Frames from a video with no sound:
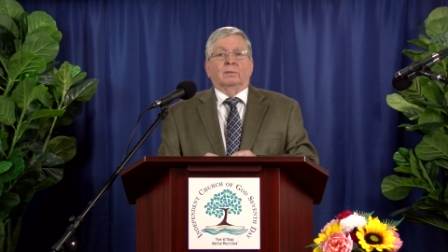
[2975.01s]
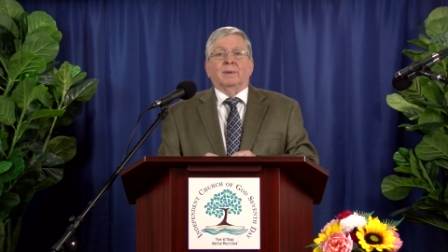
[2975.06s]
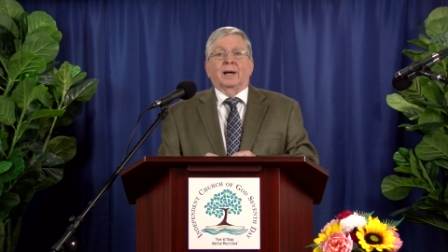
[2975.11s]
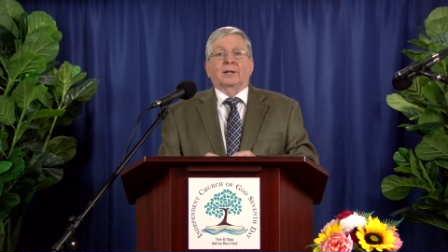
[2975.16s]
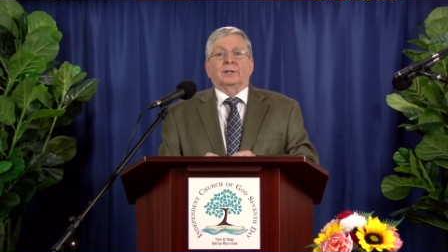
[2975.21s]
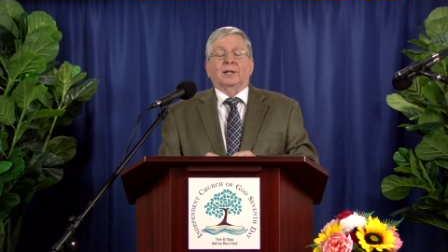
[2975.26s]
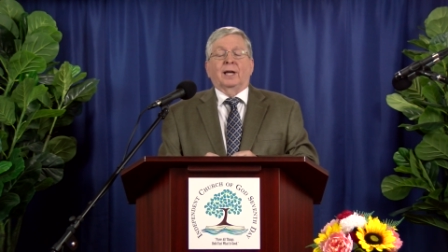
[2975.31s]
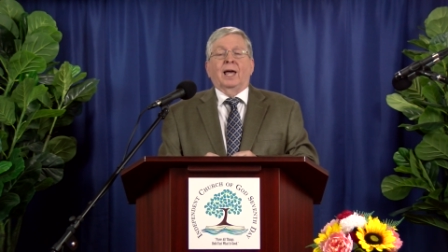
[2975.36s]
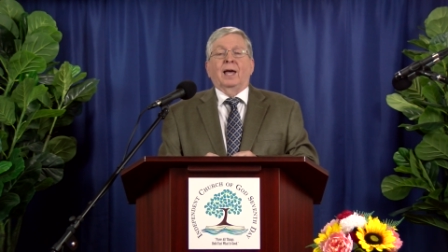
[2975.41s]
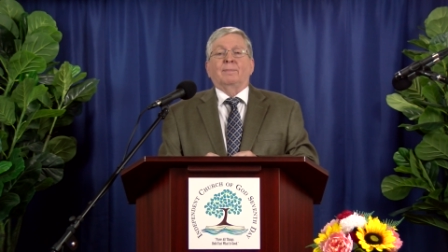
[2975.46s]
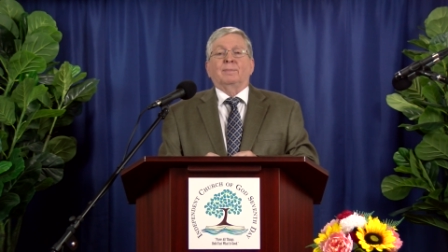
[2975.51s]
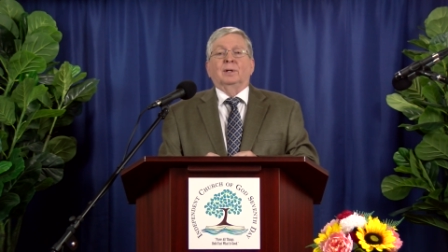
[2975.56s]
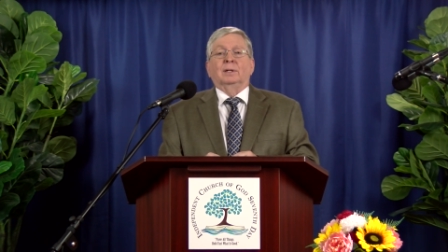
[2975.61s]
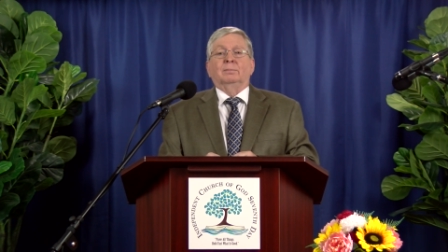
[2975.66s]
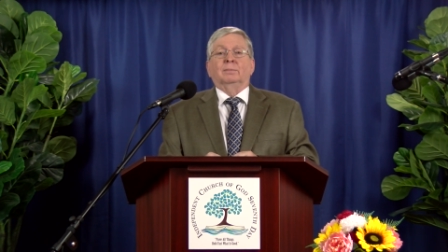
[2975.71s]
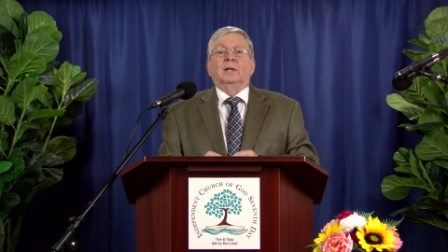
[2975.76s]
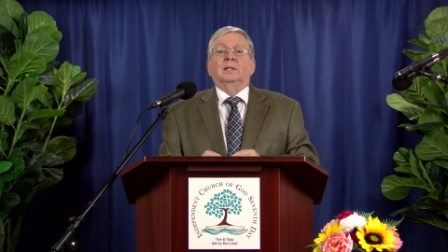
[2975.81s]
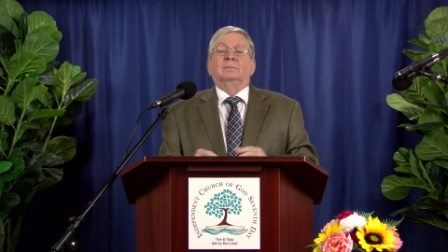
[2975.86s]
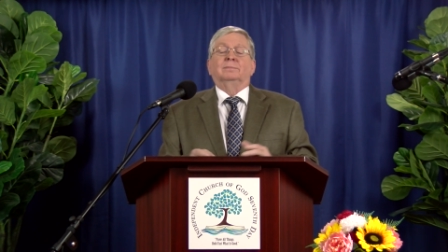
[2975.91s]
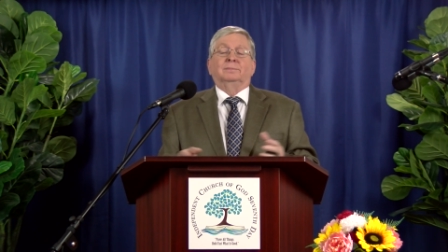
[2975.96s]
are about to
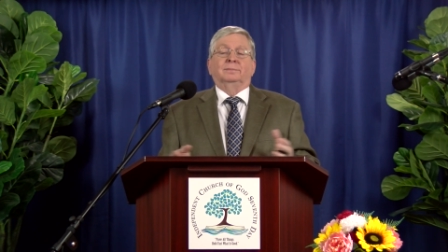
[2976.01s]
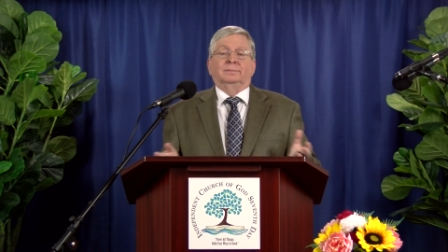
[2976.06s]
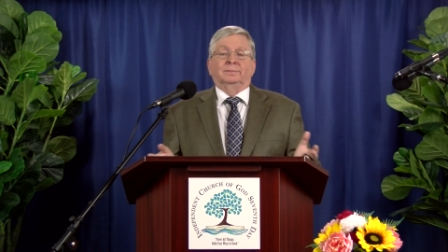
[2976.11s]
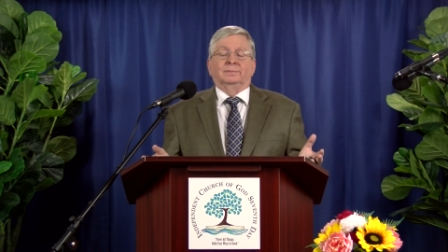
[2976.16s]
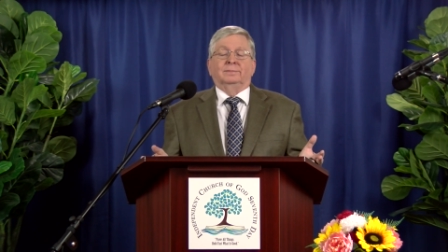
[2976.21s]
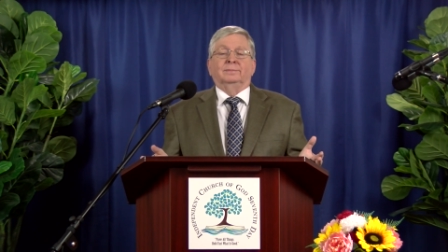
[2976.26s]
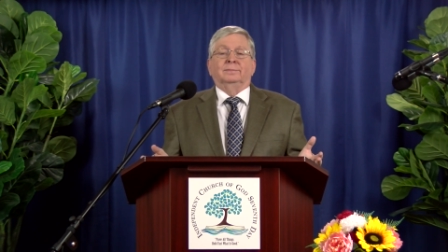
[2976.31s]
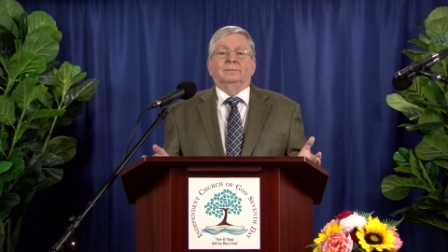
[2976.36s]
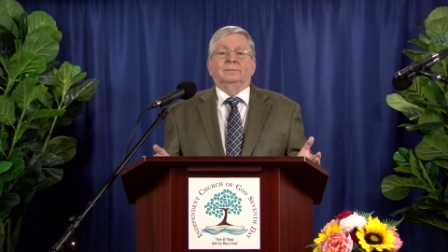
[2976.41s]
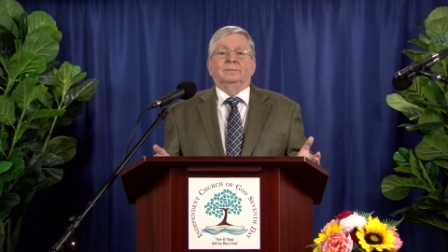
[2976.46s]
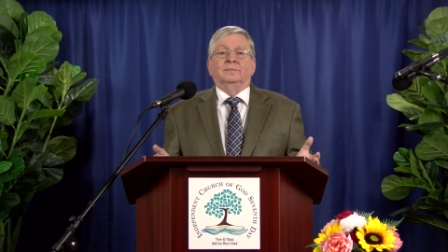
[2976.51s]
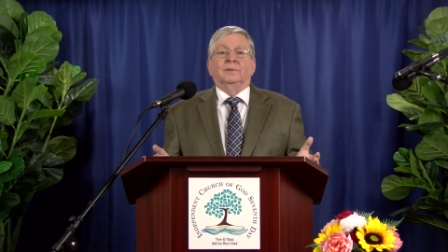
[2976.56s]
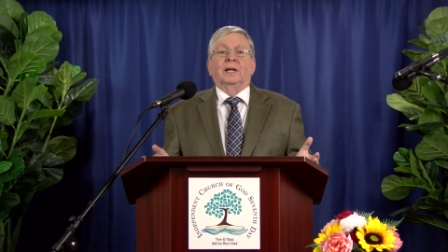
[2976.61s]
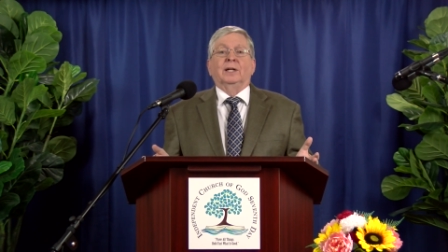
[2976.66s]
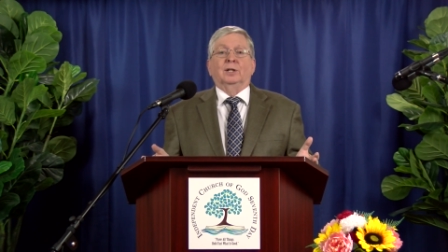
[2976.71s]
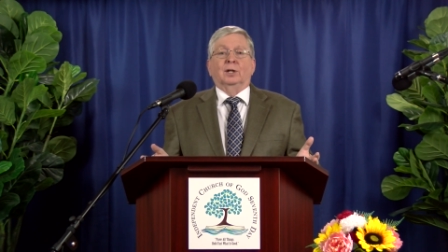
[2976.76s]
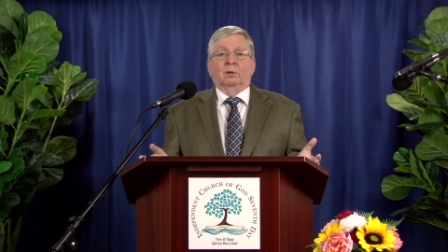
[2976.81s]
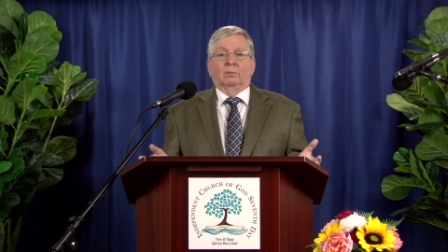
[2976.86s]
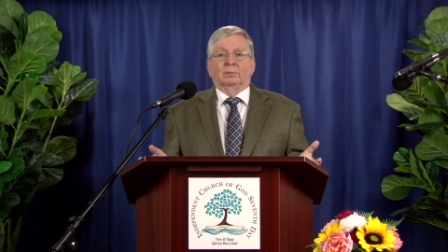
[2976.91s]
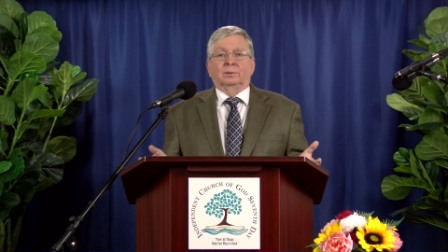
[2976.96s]
happen, but
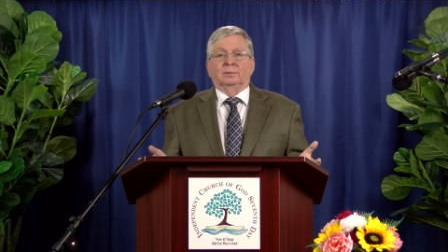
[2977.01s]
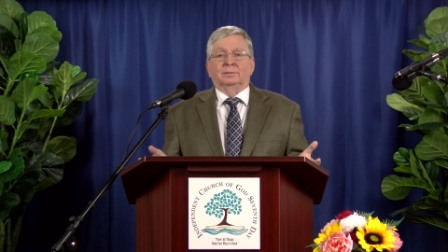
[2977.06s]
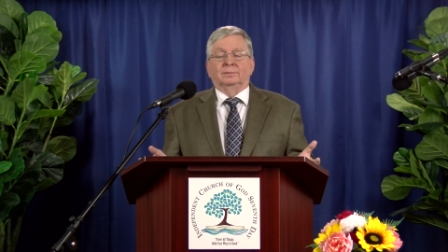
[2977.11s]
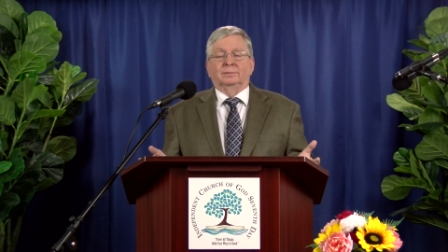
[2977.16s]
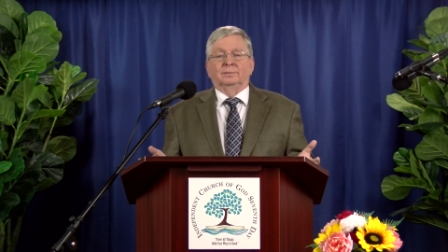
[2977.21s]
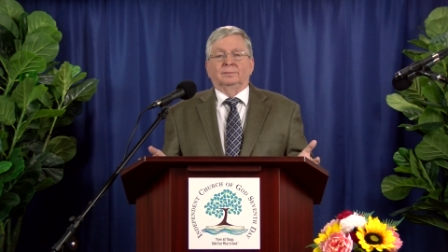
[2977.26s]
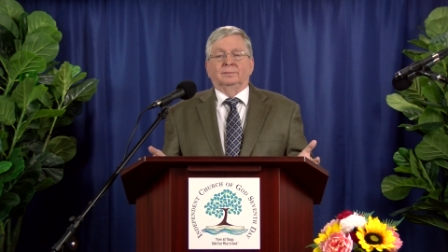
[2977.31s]
they don't.